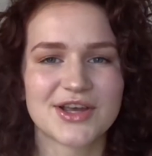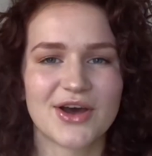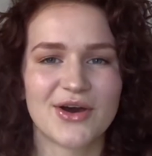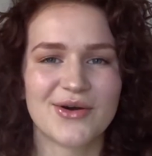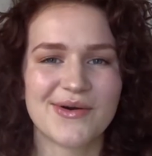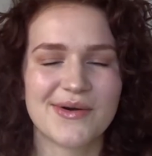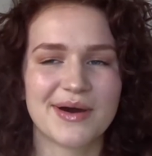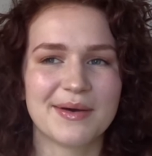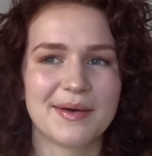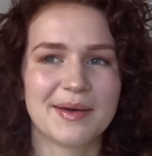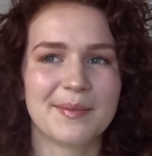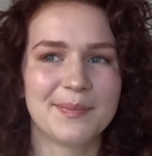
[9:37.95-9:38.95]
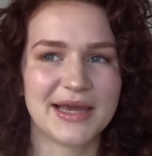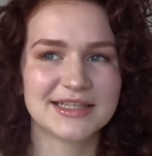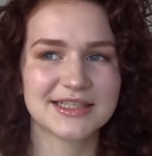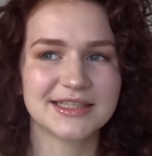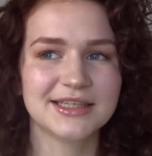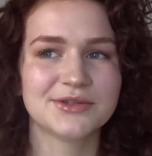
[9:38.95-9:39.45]
So
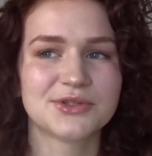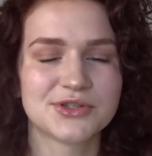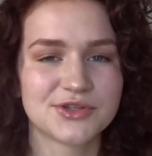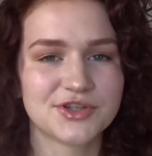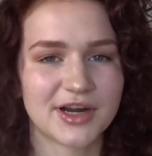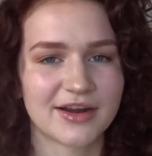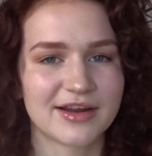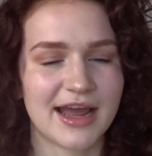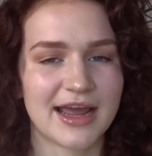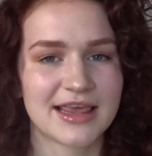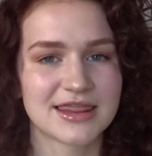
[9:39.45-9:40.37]
Basically, you choose your area